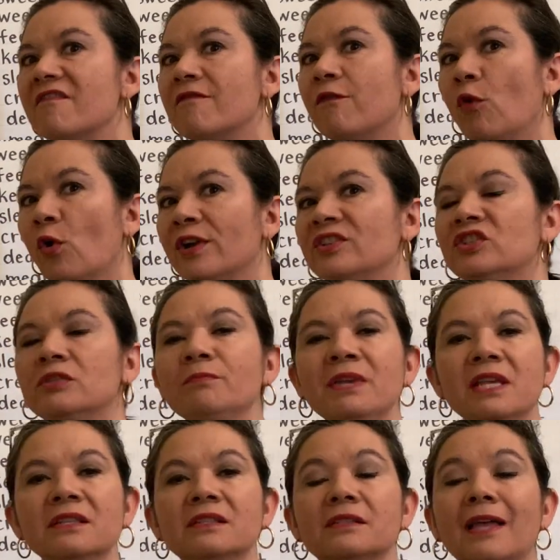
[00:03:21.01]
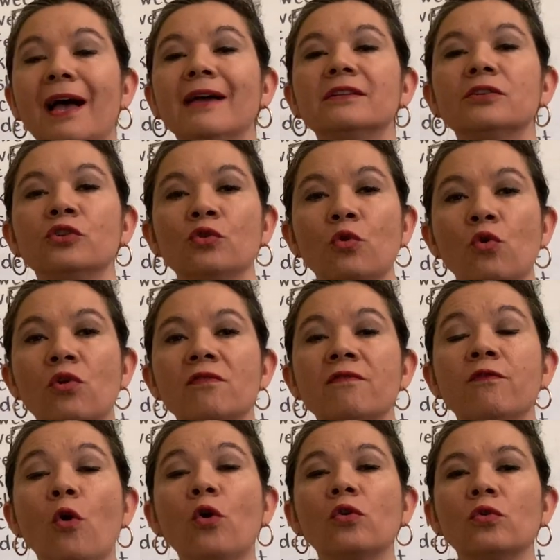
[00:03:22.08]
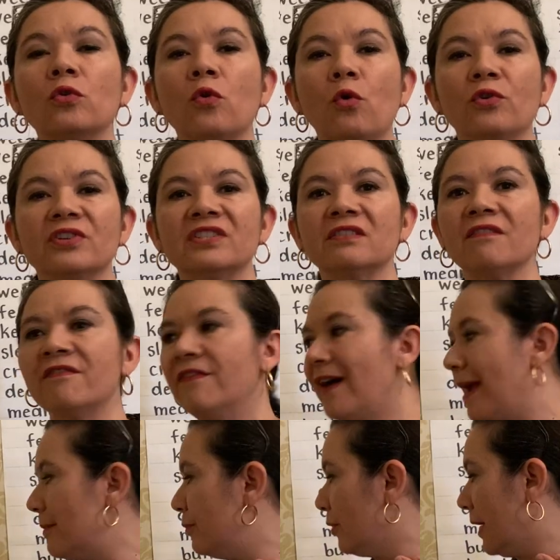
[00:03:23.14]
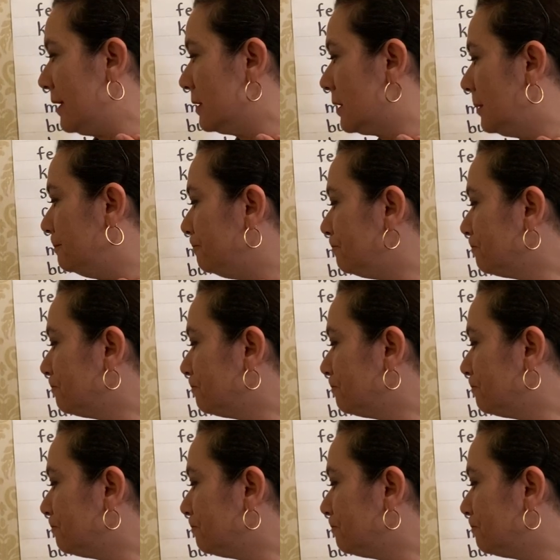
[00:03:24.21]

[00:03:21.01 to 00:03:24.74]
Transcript: Voiced means that your vocal cords vibrate.